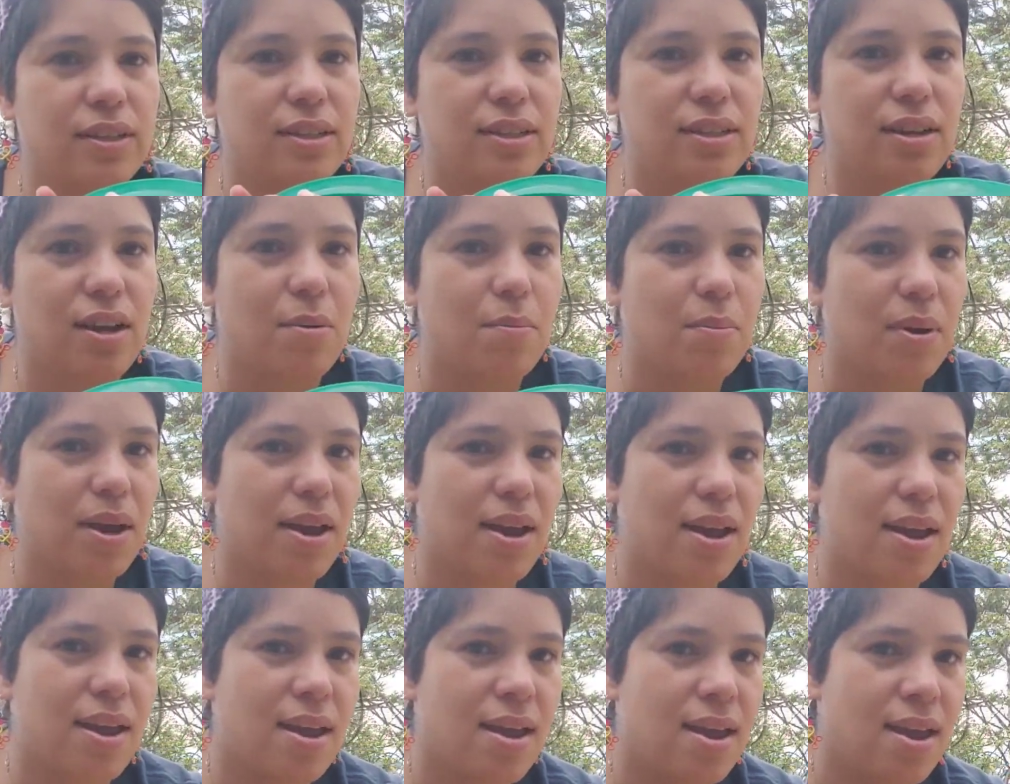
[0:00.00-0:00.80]
this up
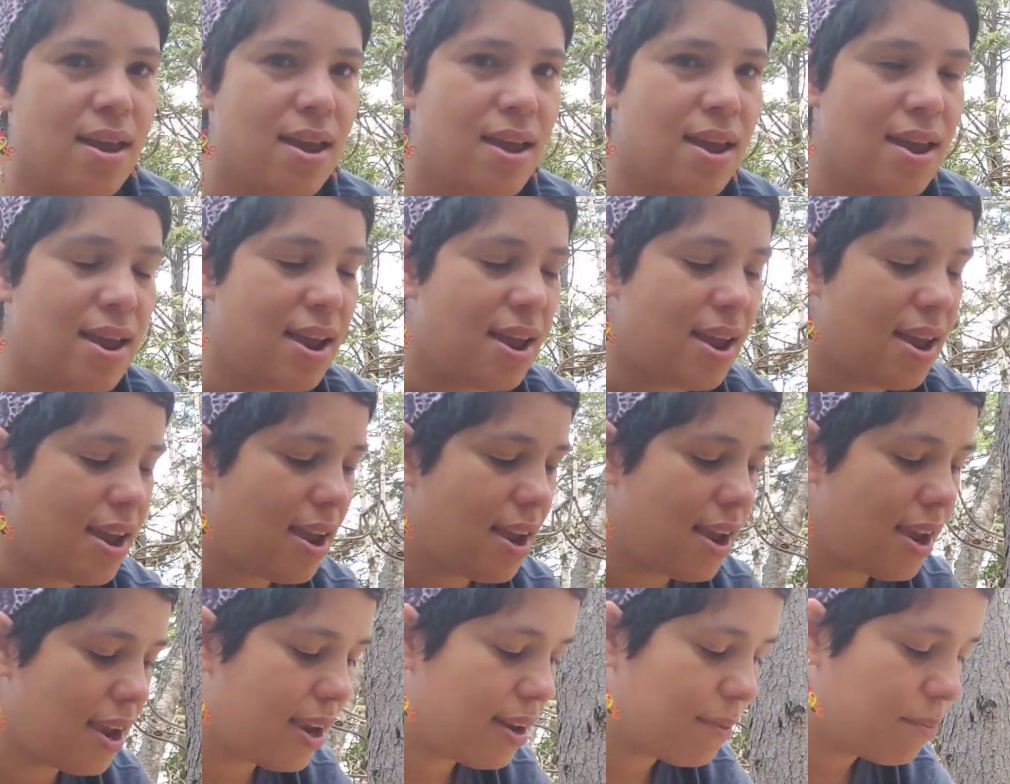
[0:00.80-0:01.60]

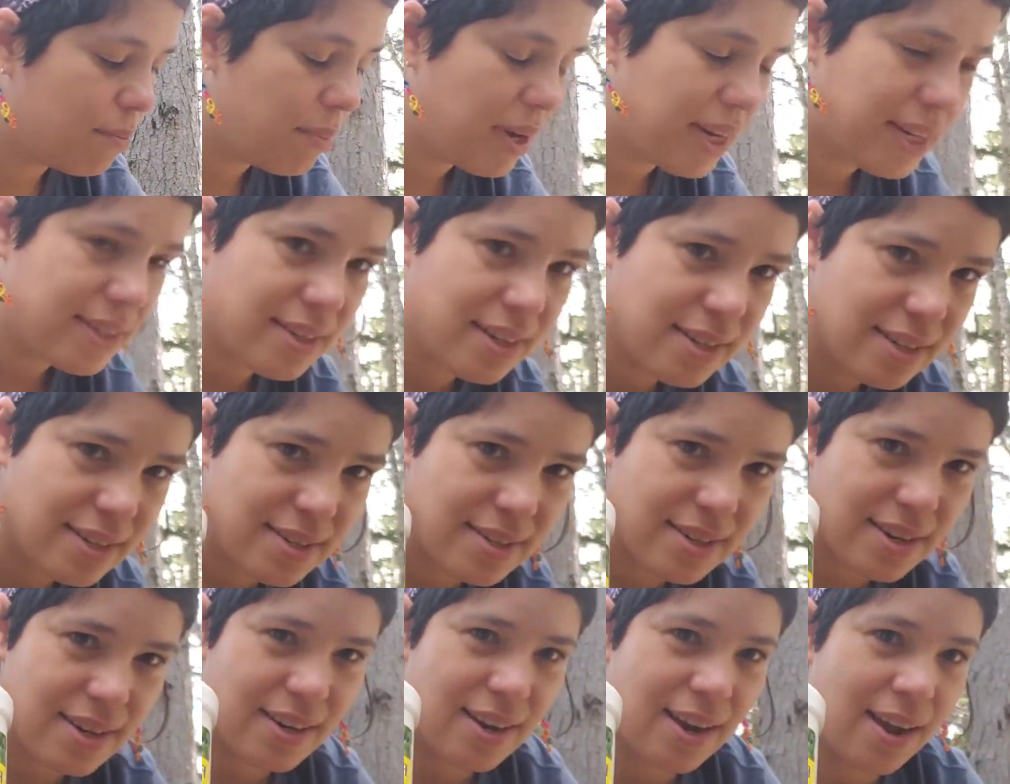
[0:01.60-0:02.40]
and mixing
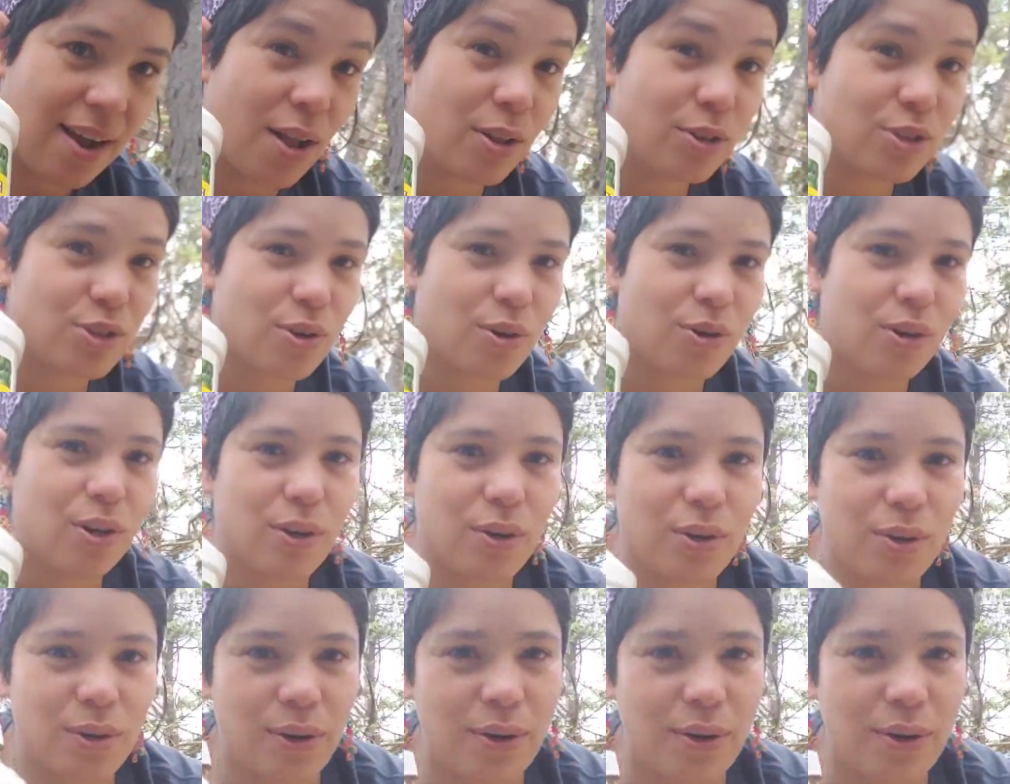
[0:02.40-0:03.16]
this in. I'll show you.